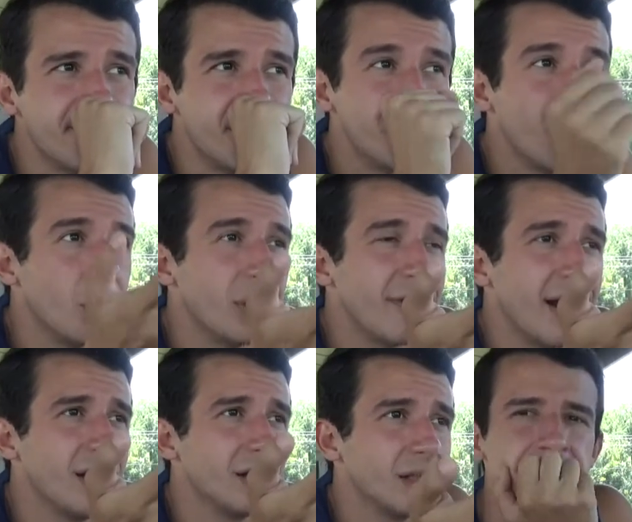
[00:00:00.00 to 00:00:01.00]
So we
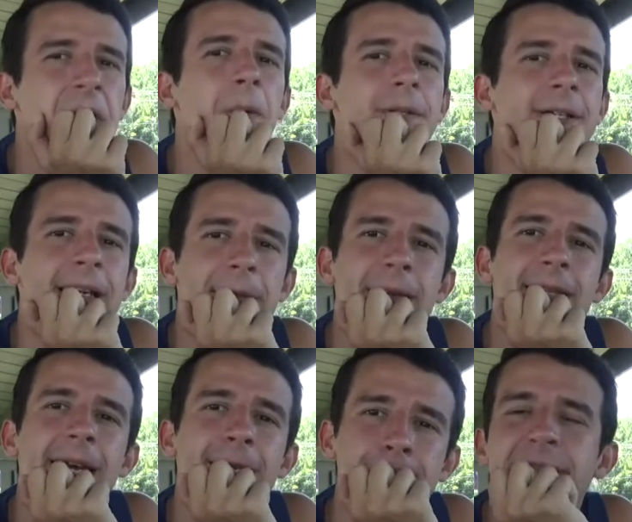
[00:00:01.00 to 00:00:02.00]
failed. No one's going to admit
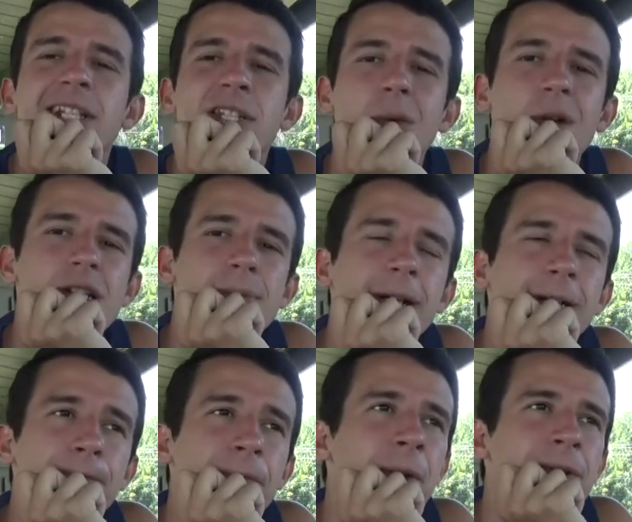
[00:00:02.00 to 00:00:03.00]
that. That's the worst
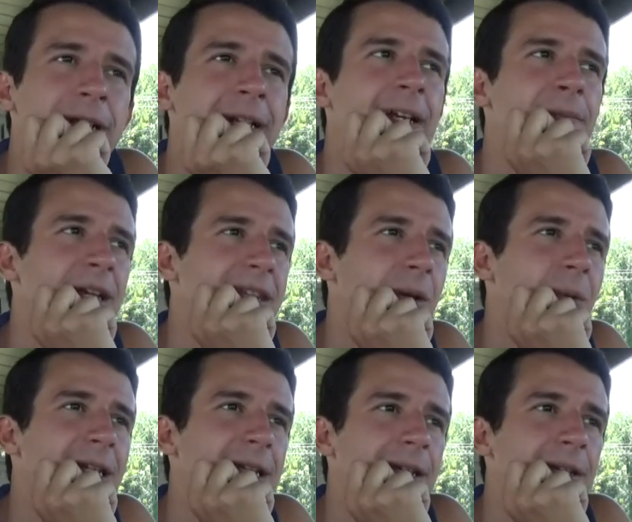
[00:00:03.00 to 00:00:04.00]
part. No one's going to admit that
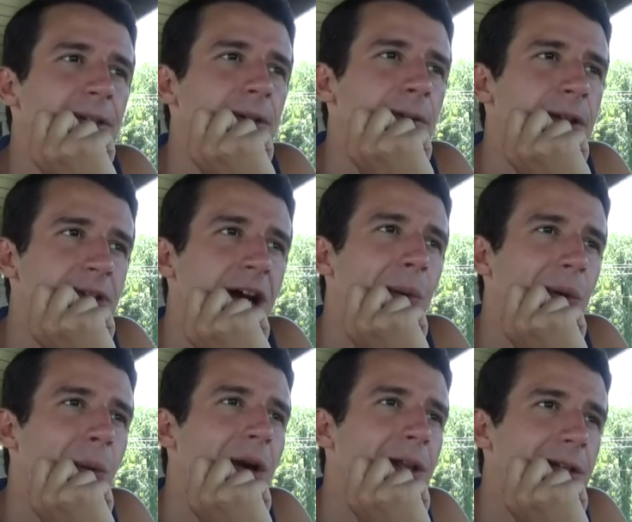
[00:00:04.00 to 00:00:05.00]
we didn't do the job
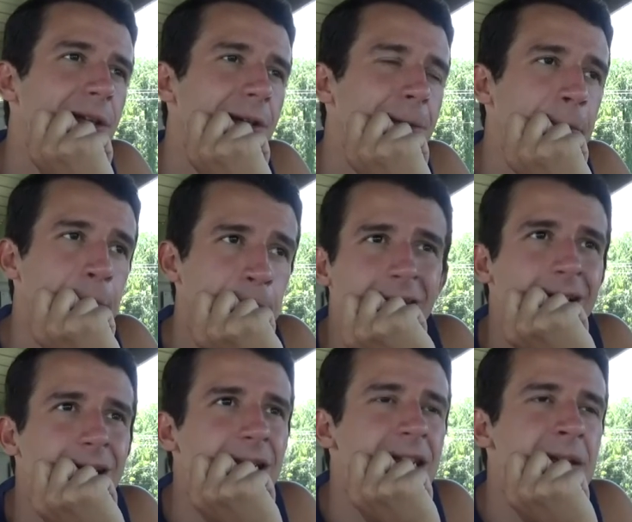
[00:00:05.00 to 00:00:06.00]
we wanted to do. It's
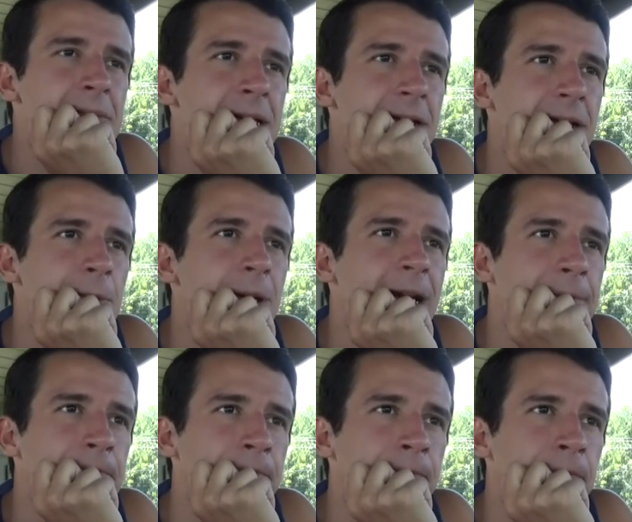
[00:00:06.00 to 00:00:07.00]
just the American way.
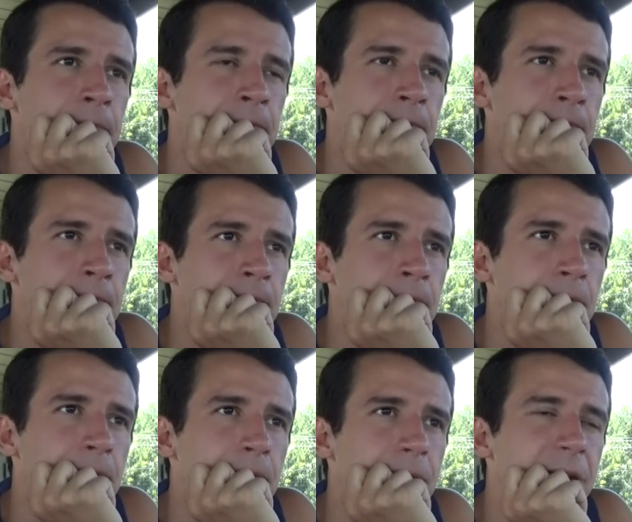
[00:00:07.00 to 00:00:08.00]

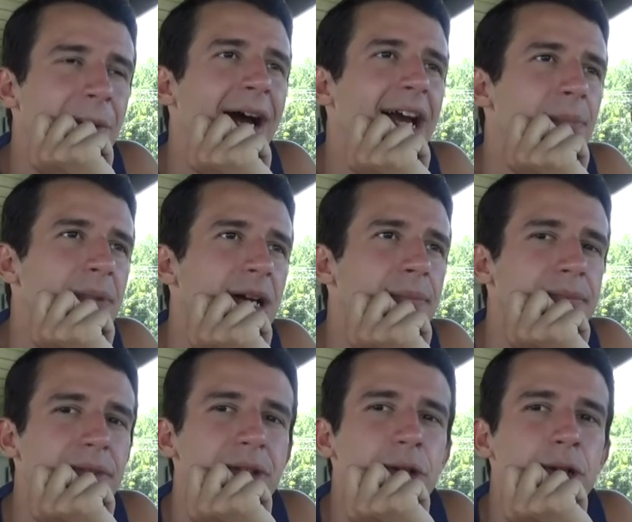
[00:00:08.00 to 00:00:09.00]
You hype up
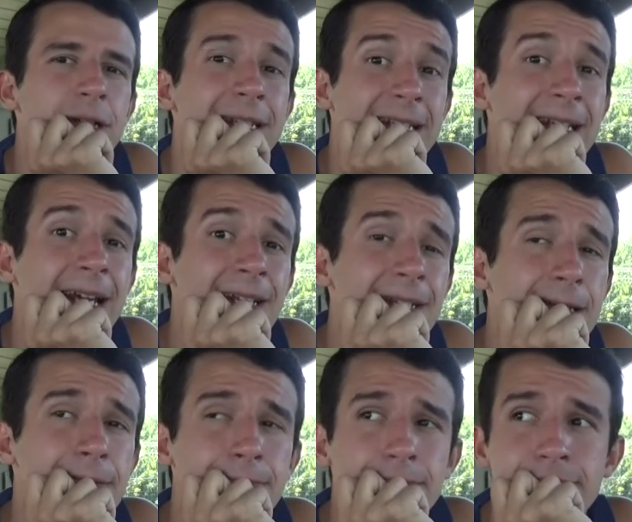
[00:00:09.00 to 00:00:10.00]
your
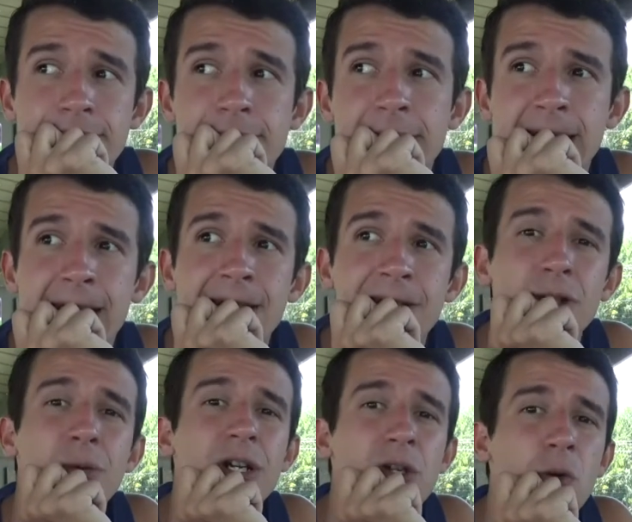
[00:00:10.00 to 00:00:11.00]
success and
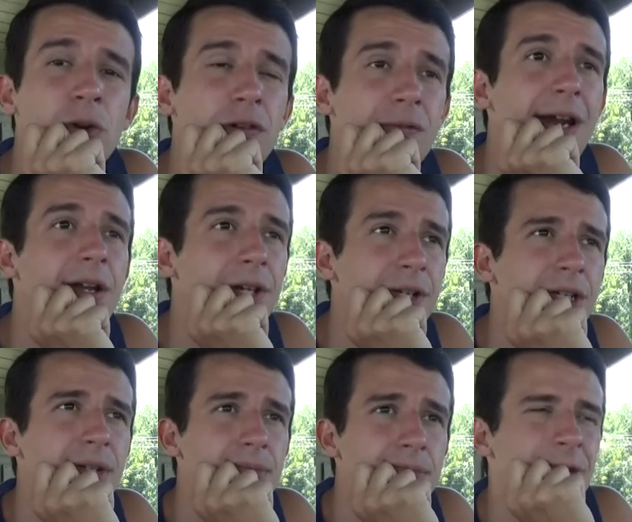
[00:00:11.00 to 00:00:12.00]
you ignore your
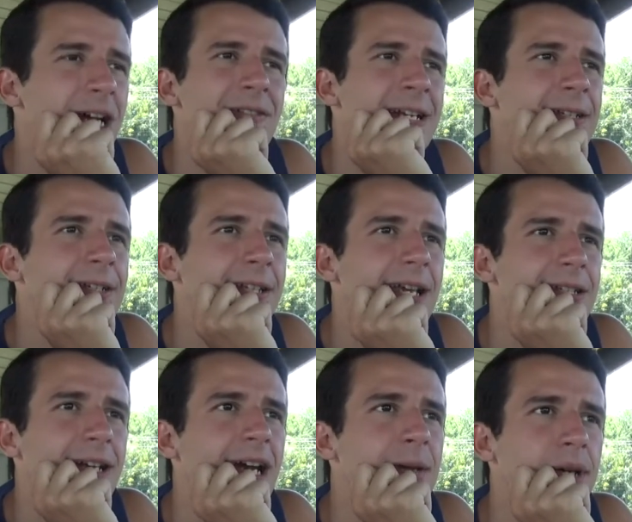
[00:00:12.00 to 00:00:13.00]
failures. Do I have any success
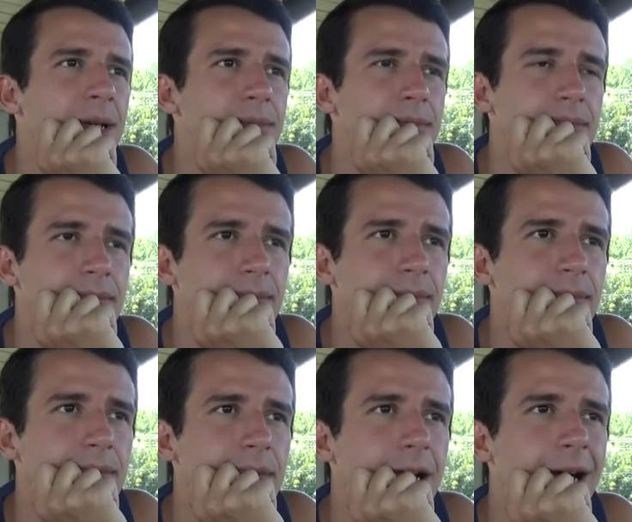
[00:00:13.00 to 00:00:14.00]
to hype up?
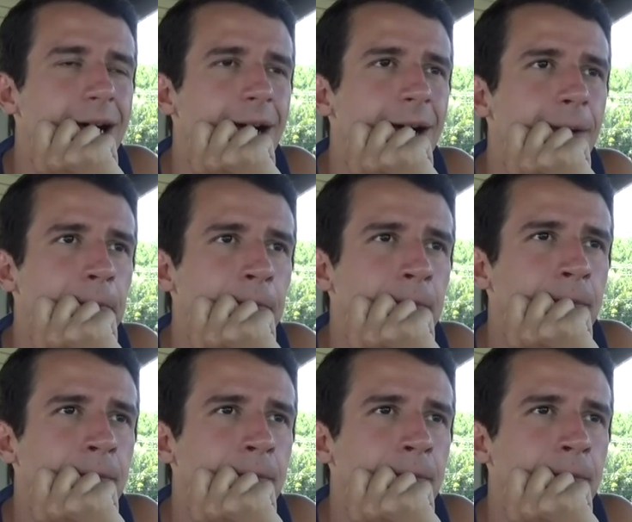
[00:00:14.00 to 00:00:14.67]
Um,